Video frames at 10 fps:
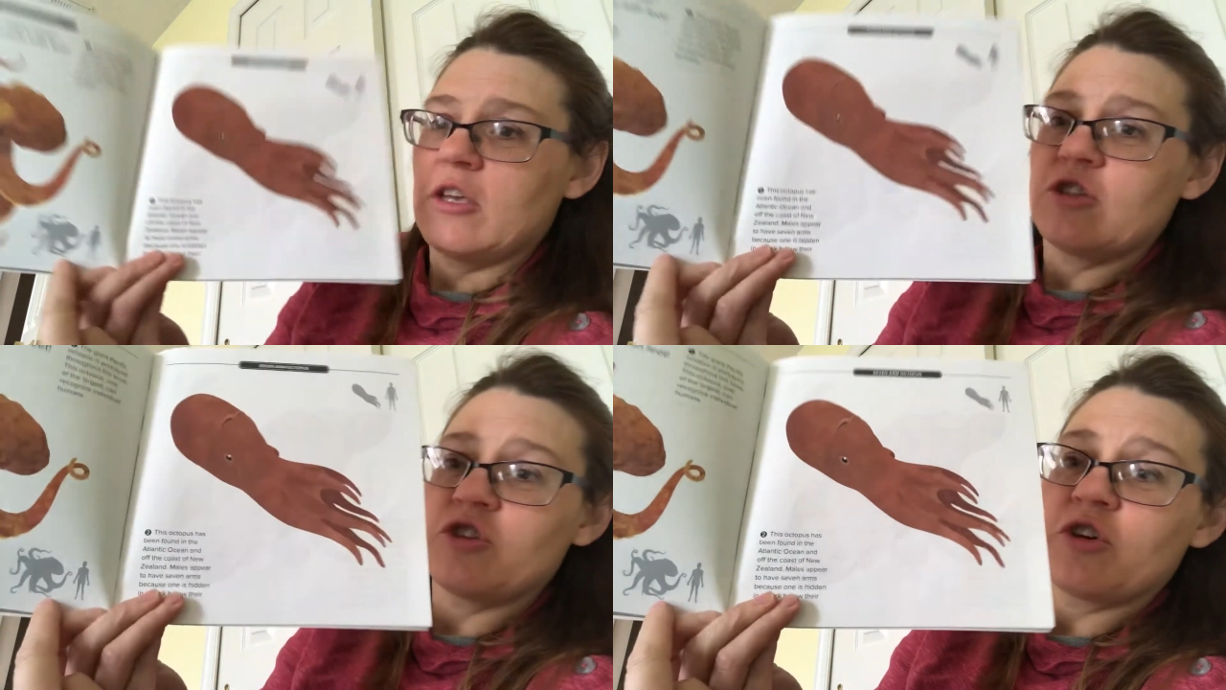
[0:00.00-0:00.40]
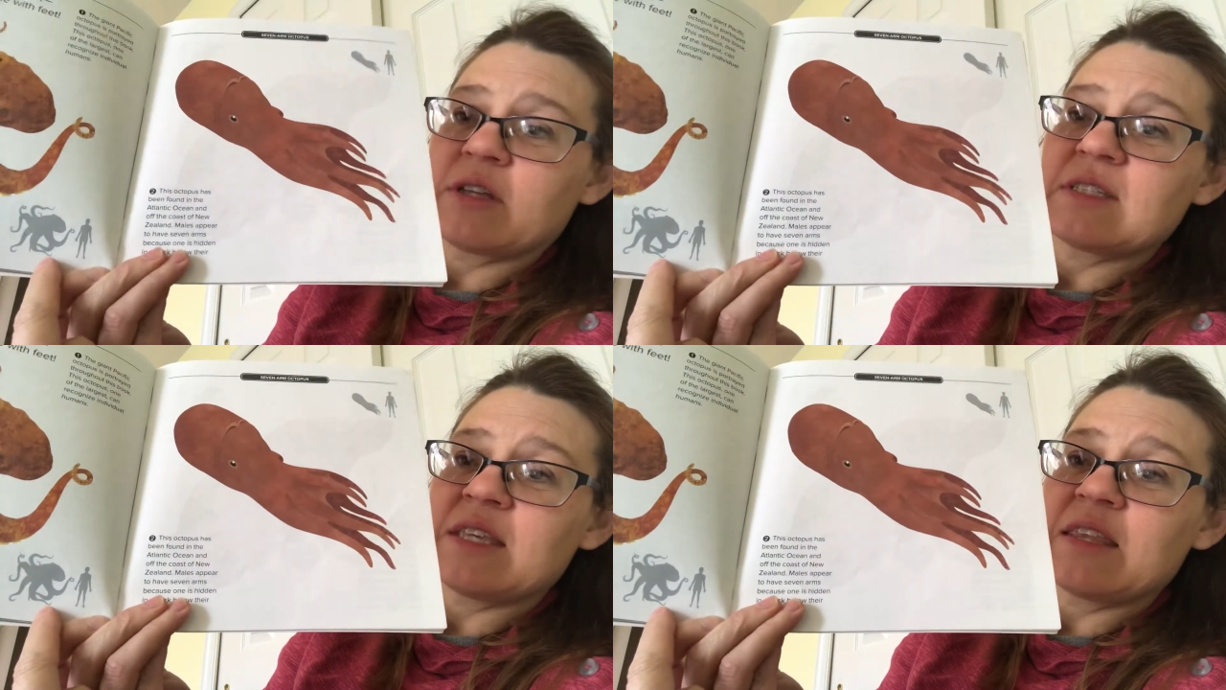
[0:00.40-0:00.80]
So you
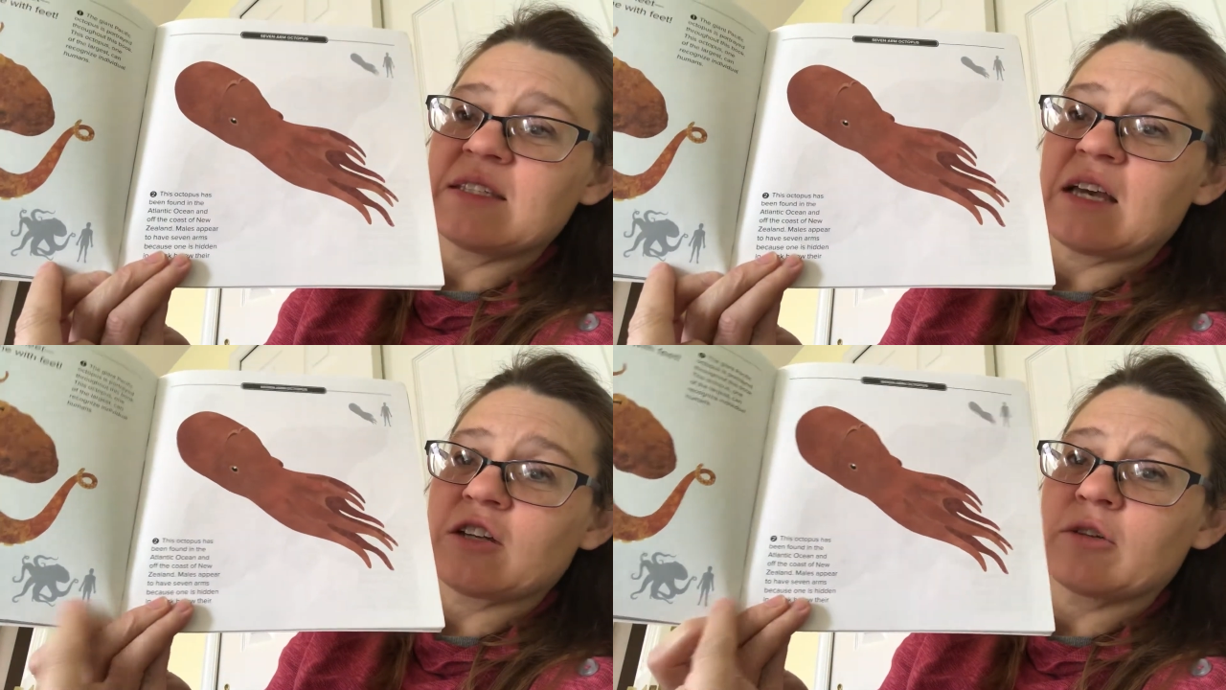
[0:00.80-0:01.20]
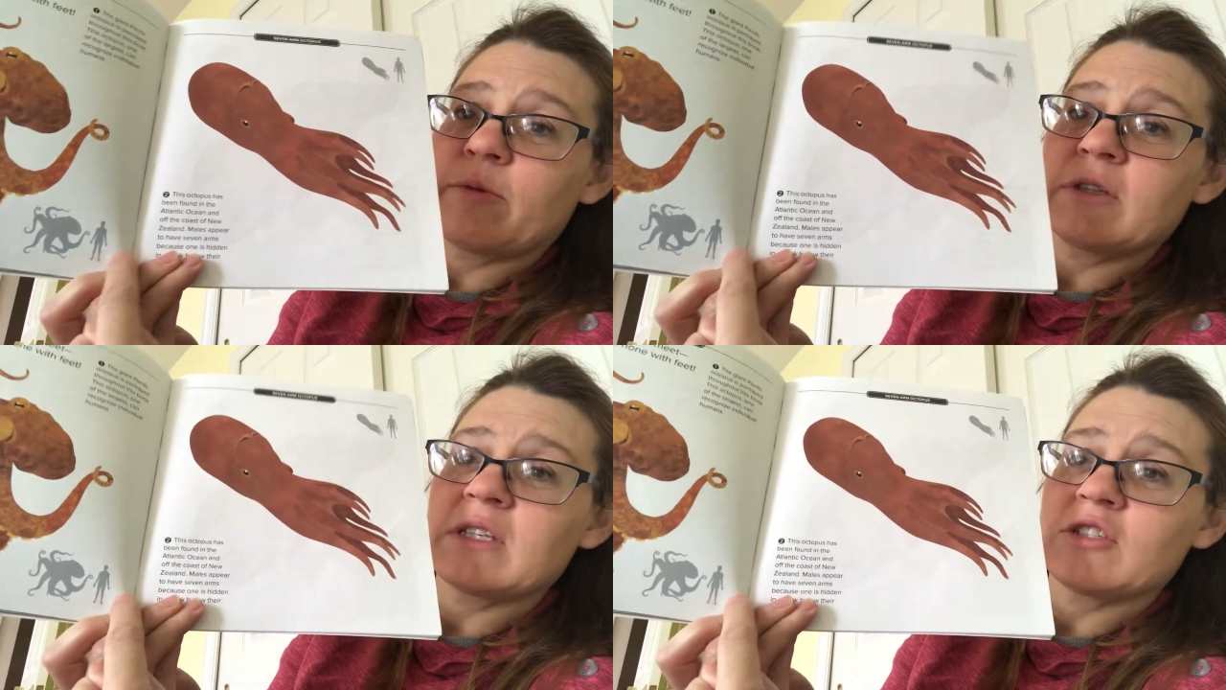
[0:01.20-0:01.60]
can see this
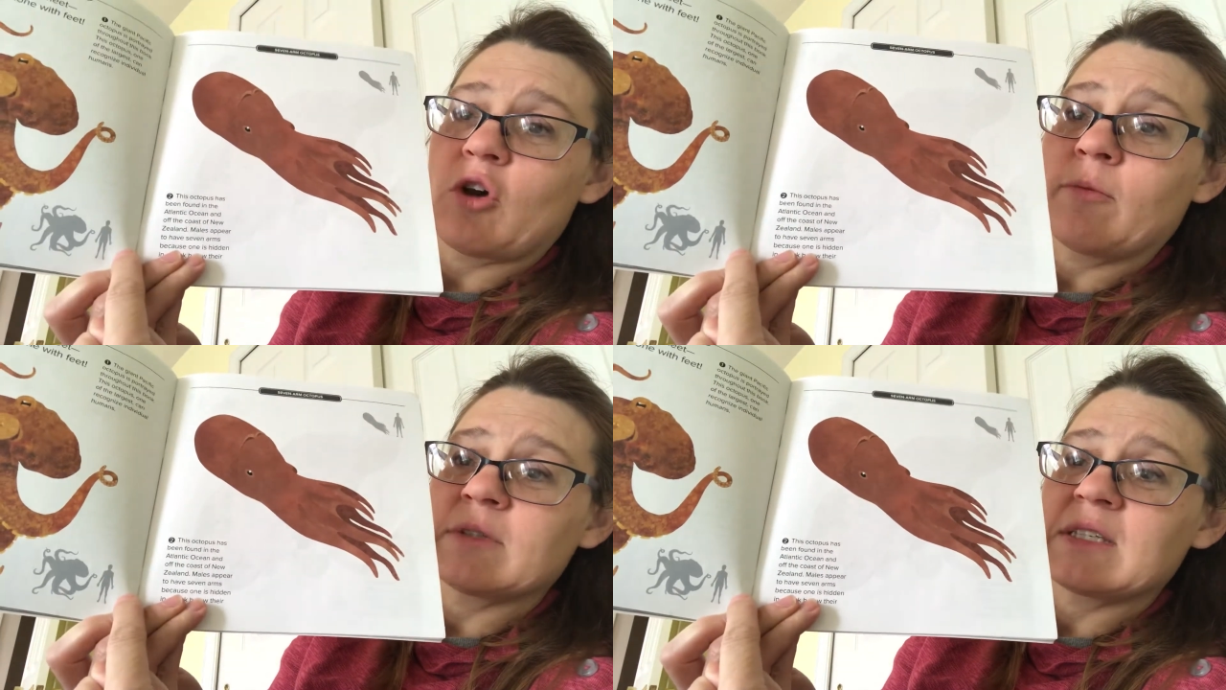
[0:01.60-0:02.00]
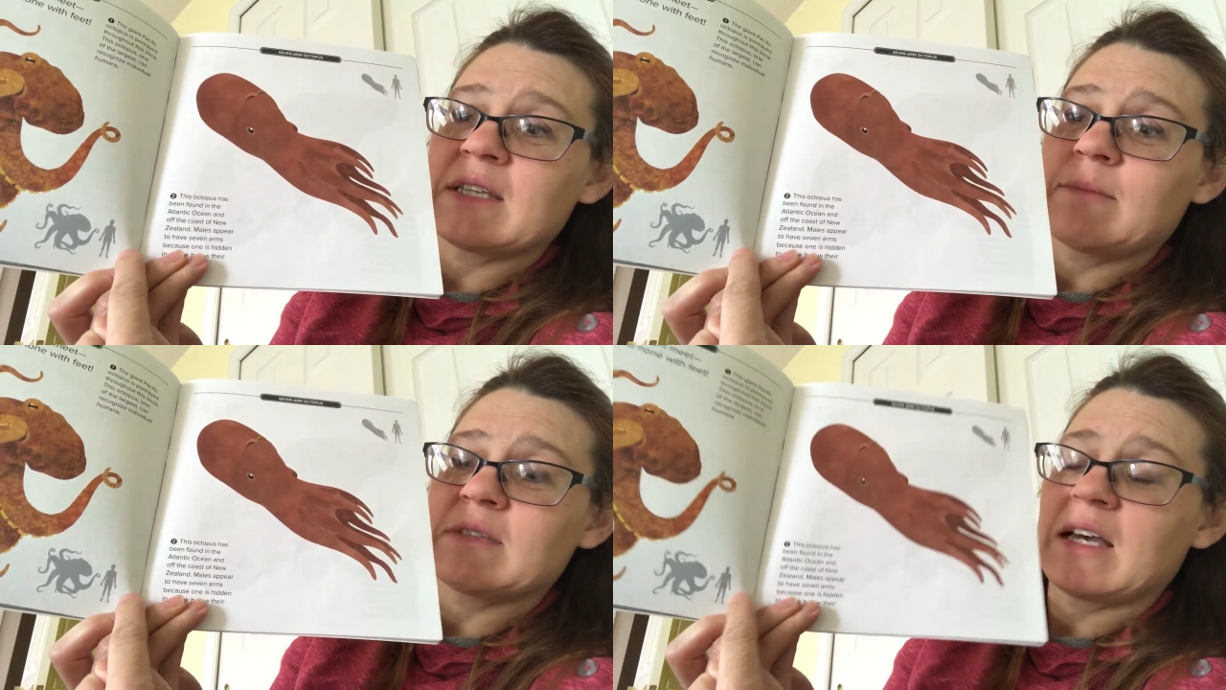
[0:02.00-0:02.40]
octopus is almost the
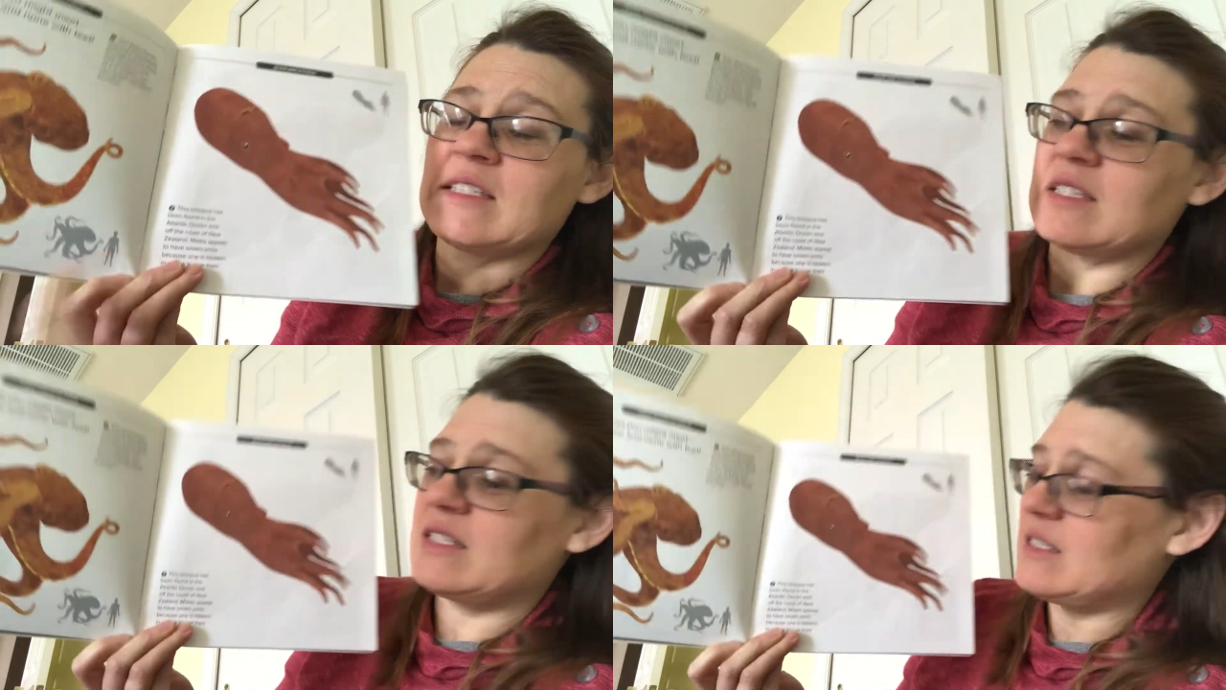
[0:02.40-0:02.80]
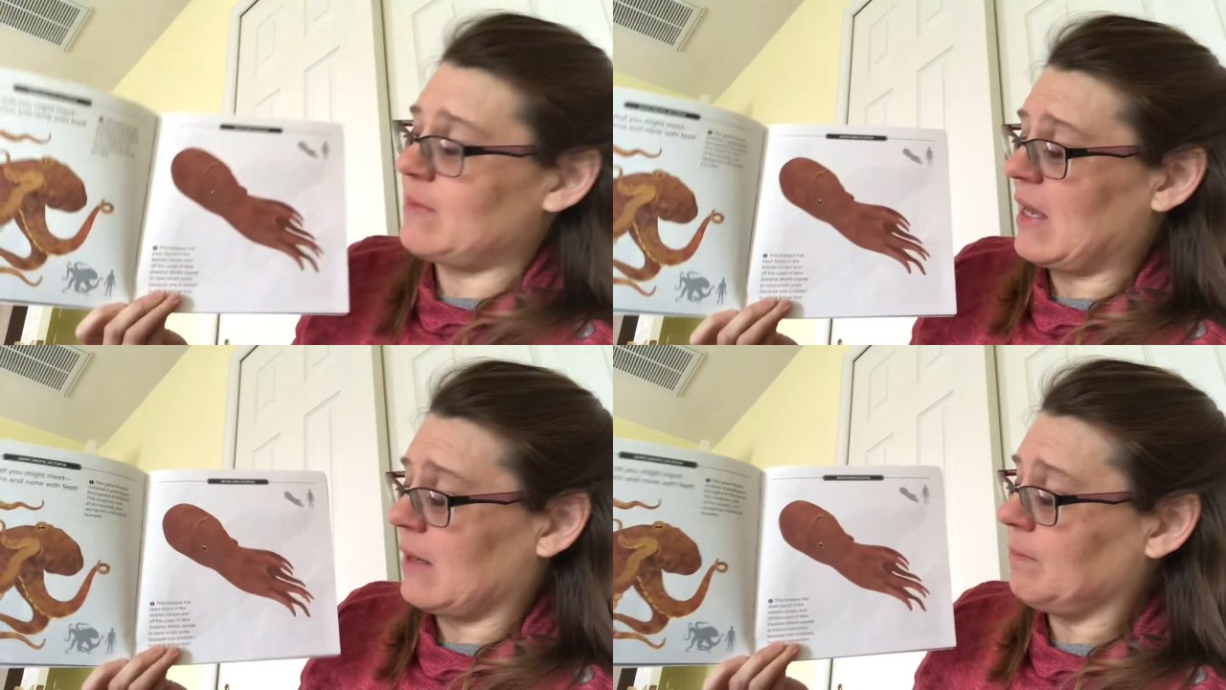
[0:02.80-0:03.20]
same size as this
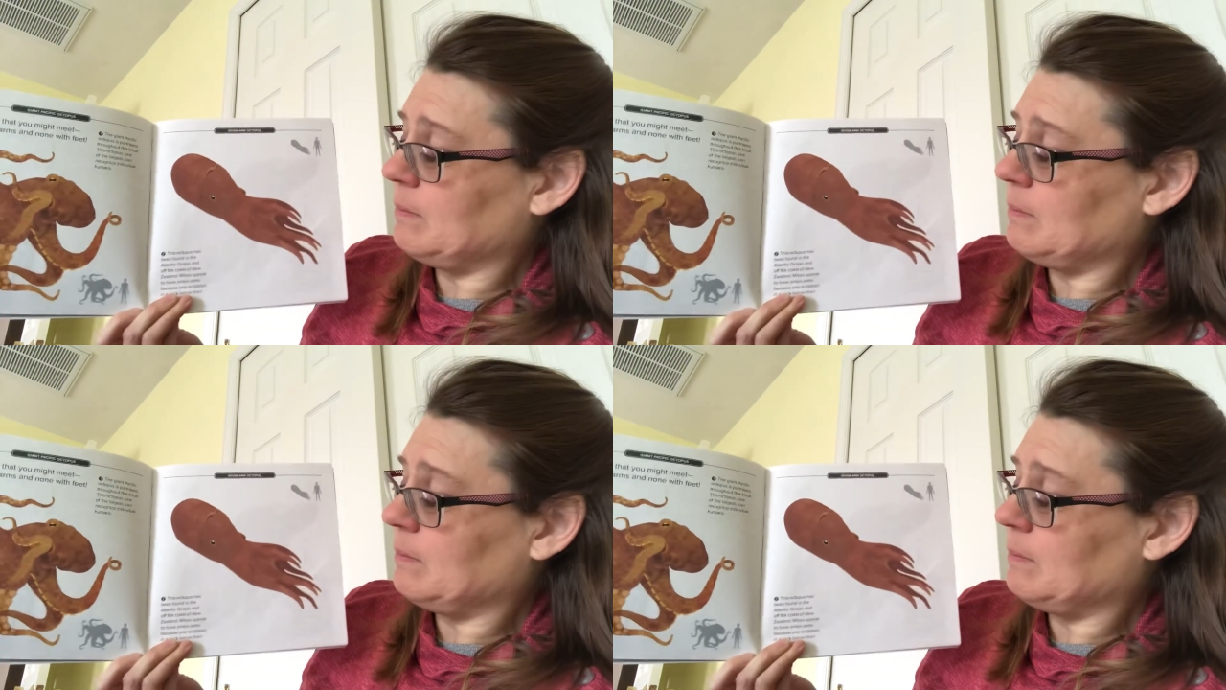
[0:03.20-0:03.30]
man.